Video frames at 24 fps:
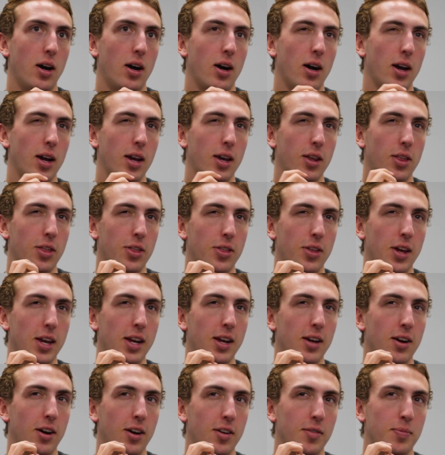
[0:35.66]
I
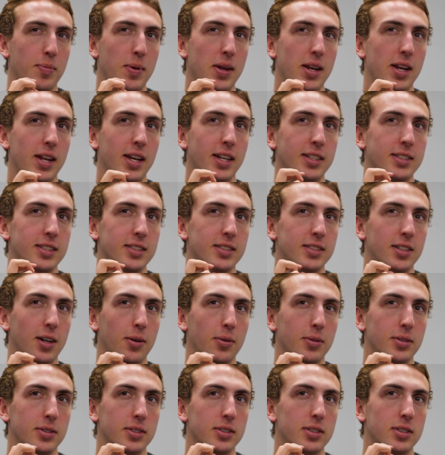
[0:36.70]
think I've been here since
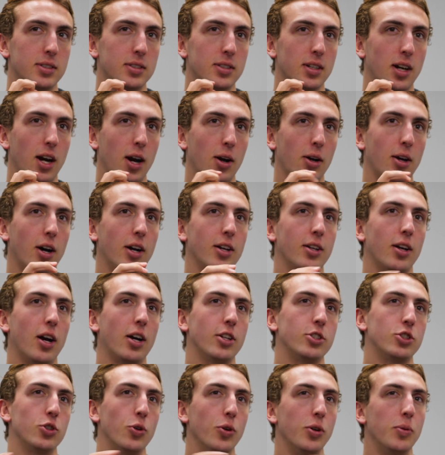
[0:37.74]

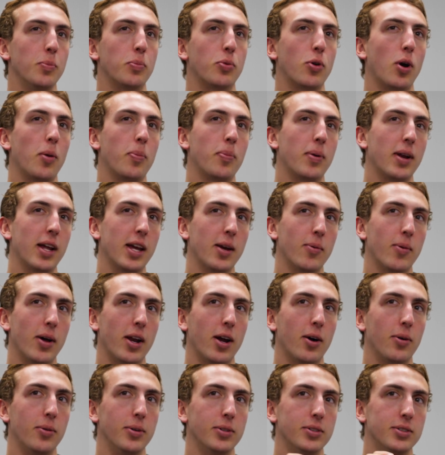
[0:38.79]
I joined properly when
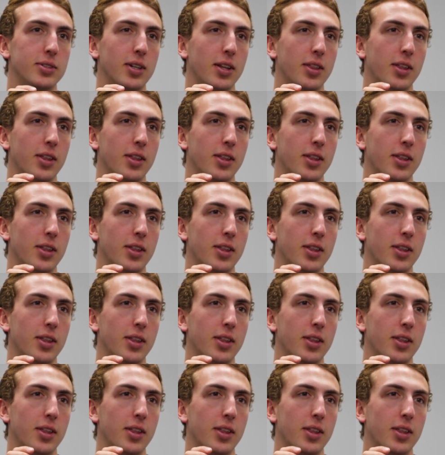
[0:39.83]
I was,